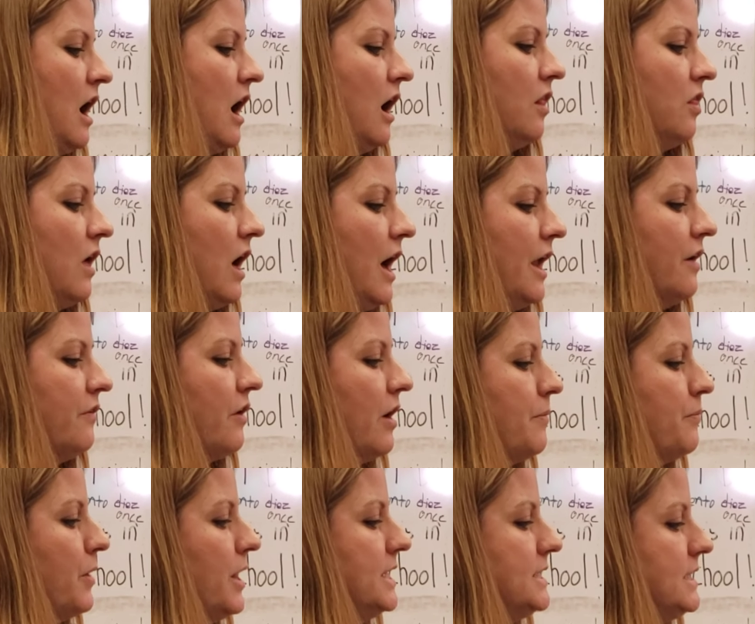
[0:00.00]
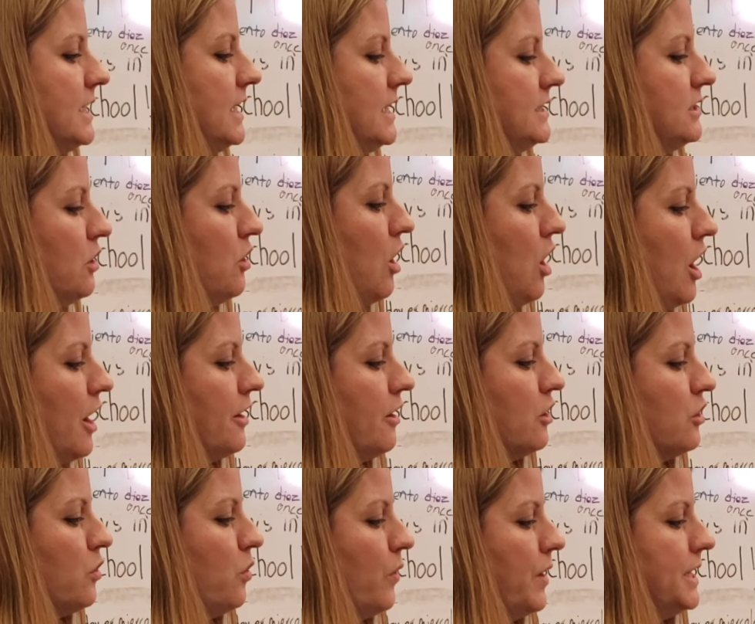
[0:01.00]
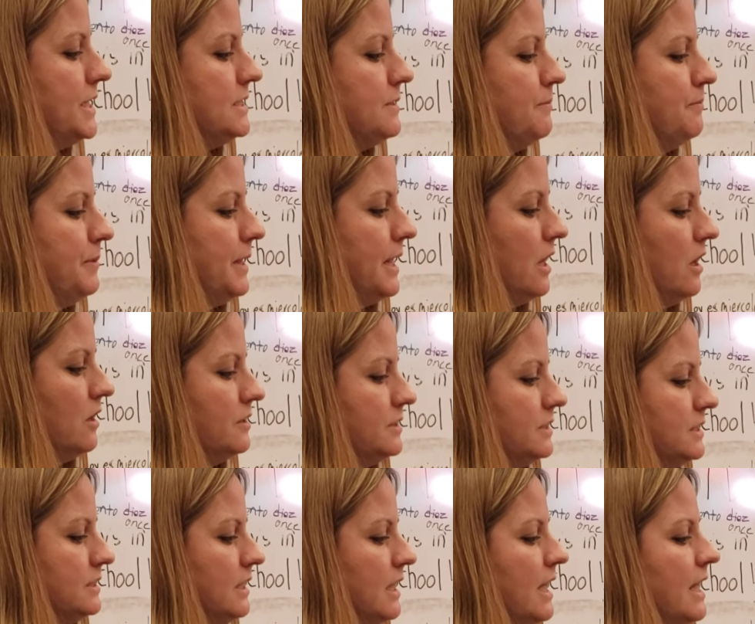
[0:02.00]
A lot of our presidents are on our coins and bills.